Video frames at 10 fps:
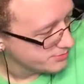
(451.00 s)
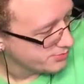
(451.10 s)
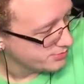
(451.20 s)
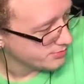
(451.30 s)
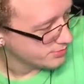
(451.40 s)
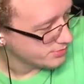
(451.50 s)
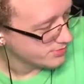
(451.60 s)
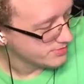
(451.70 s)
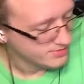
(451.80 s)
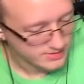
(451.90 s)
Whew.
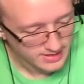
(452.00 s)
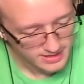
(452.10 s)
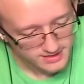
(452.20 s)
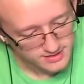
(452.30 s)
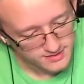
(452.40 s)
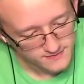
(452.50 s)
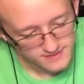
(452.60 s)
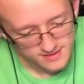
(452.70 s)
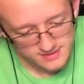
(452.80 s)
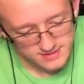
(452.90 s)
That's a tough
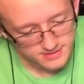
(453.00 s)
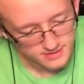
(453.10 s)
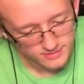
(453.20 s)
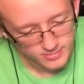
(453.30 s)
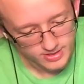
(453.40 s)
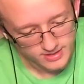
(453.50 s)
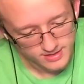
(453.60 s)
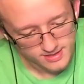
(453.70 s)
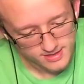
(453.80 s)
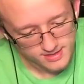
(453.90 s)
decision though,
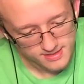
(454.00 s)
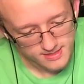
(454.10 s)
because